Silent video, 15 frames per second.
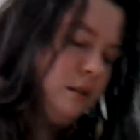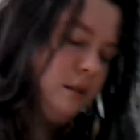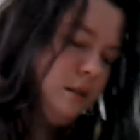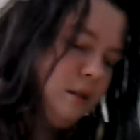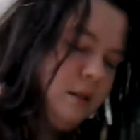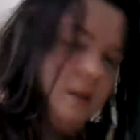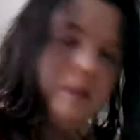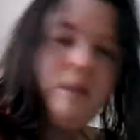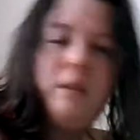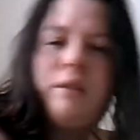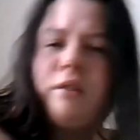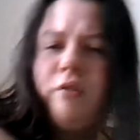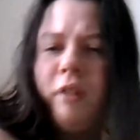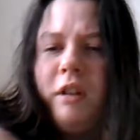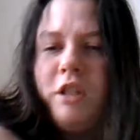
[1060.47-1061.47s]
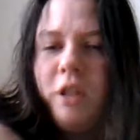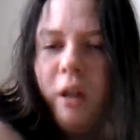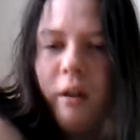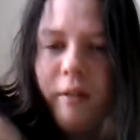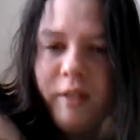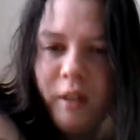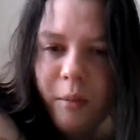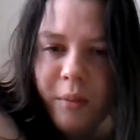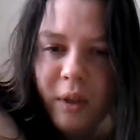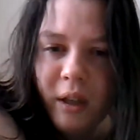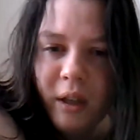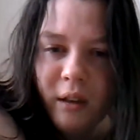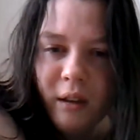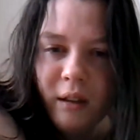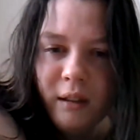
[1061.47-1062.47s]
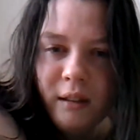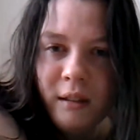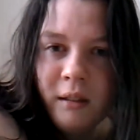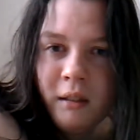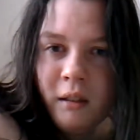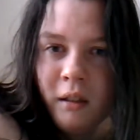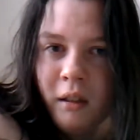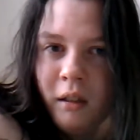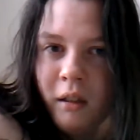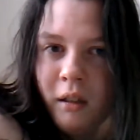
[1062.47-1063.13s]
I took a screenshot or something because